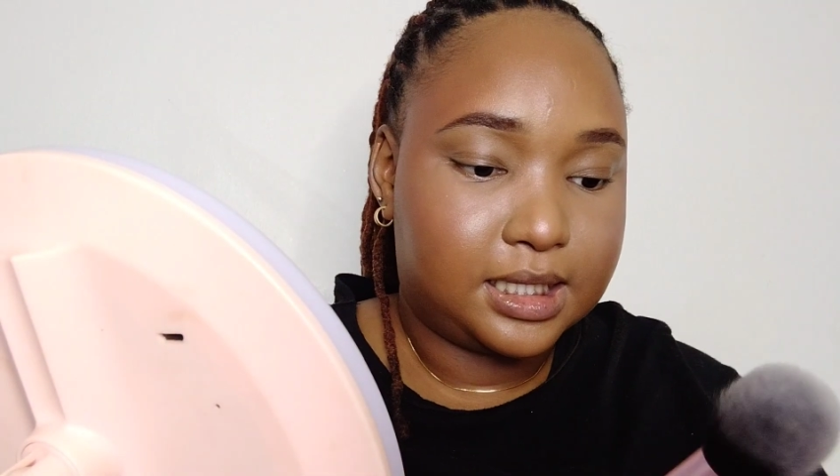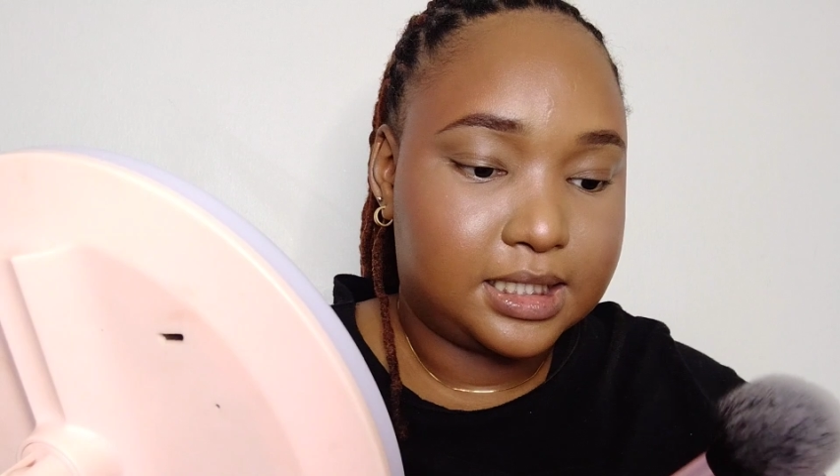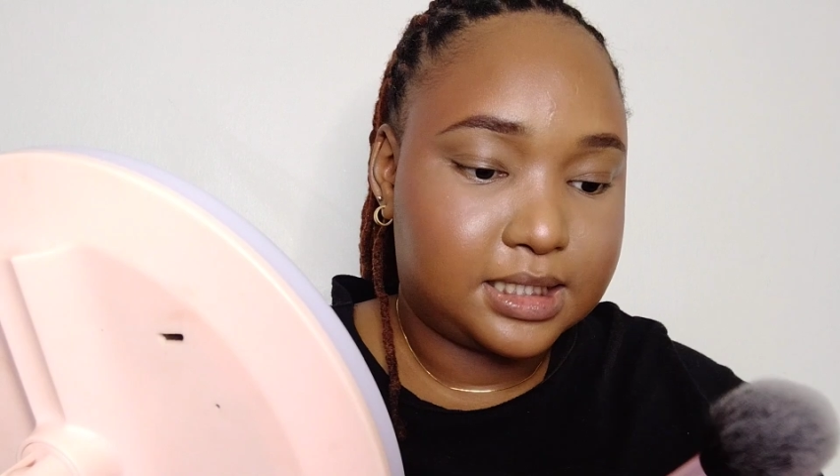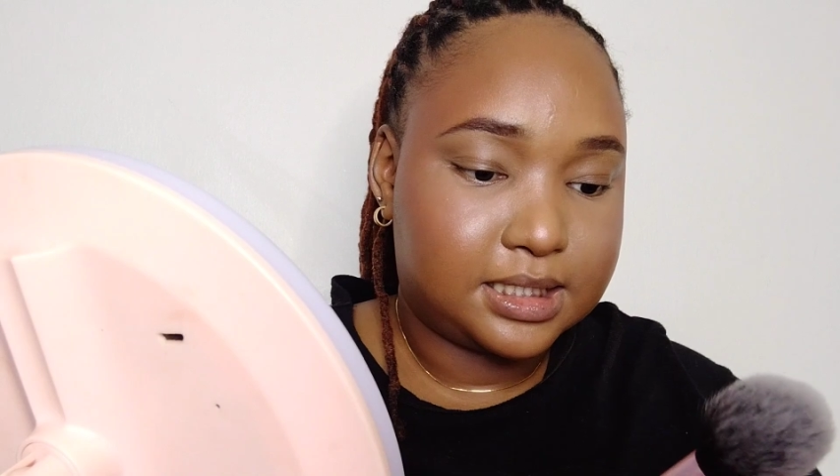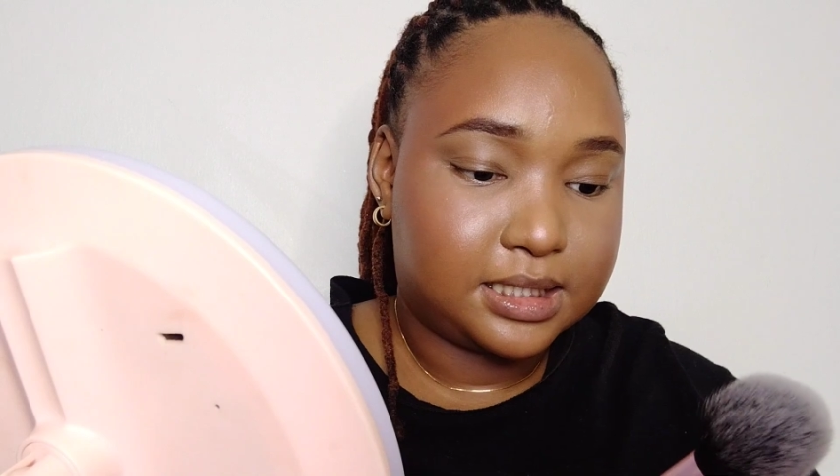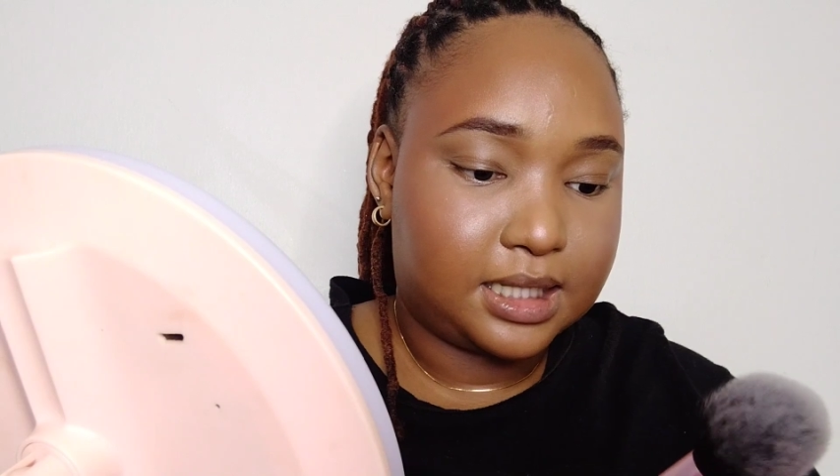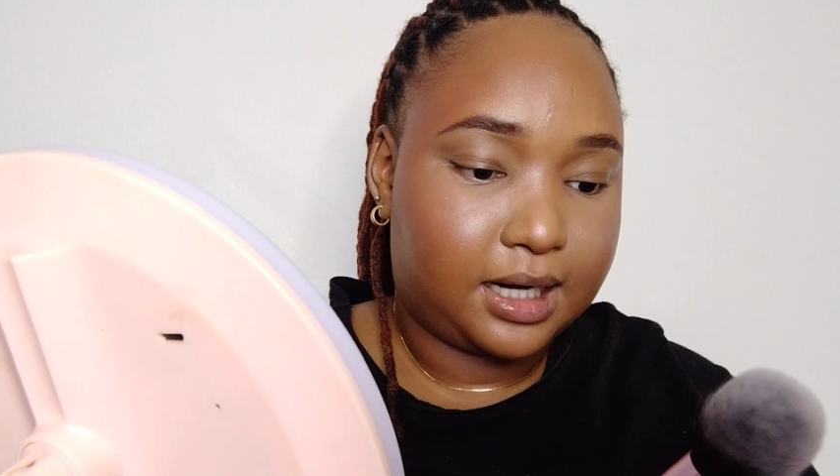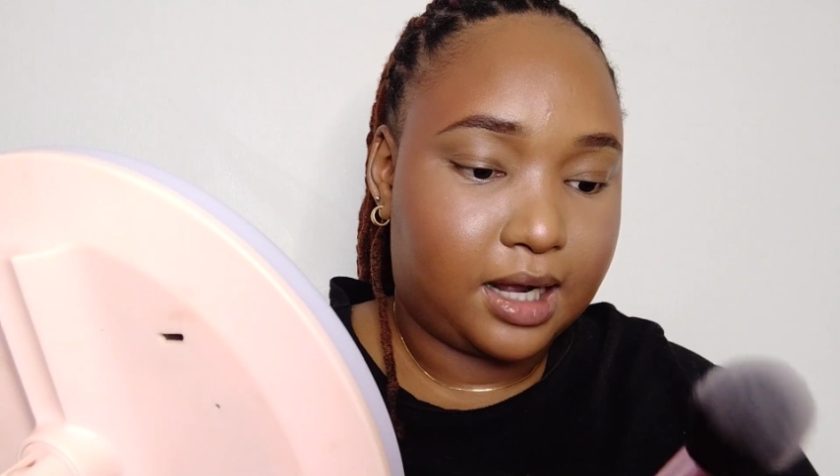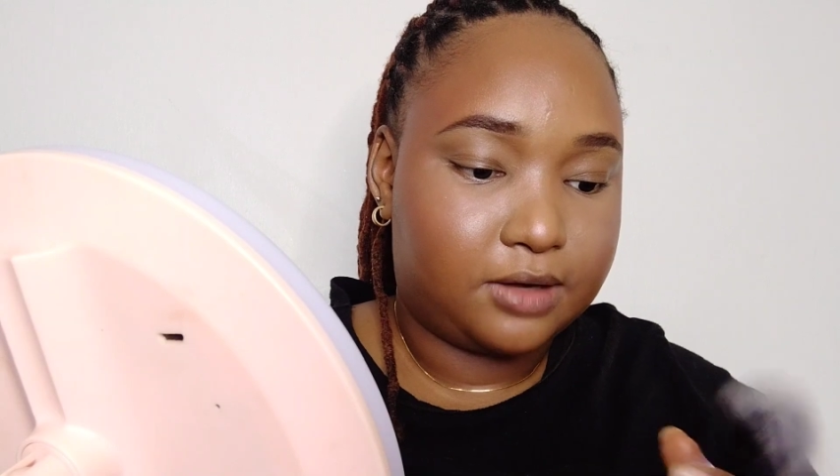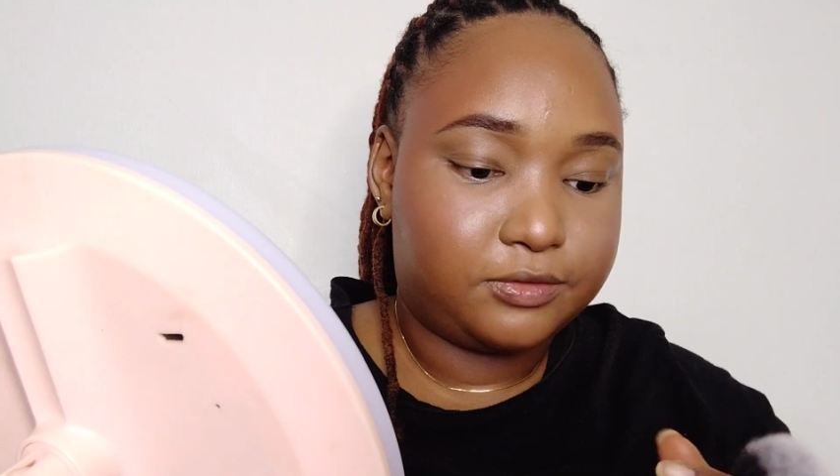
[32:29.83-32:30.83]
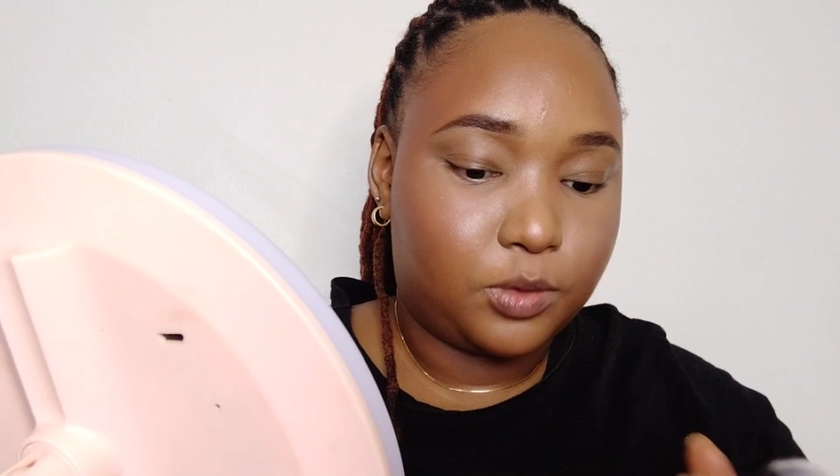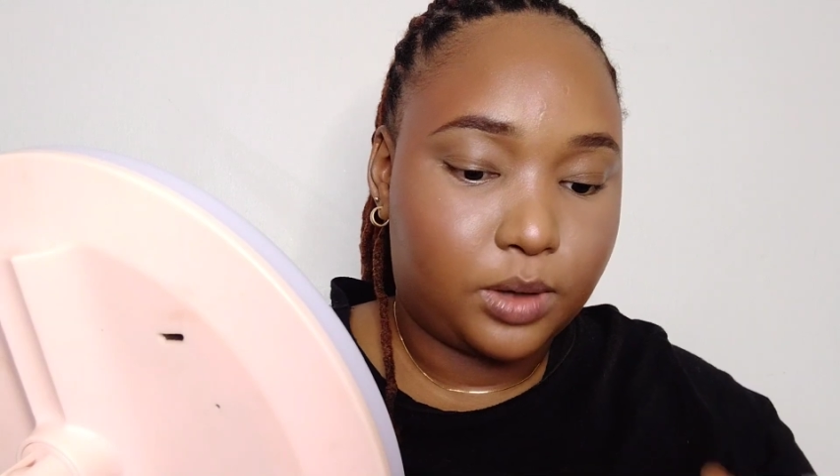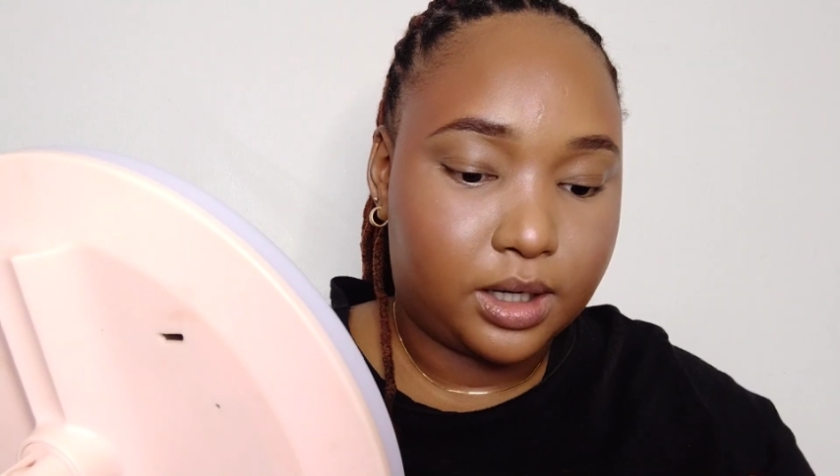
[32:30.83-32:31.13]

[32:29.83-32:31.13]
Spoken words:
This is in the color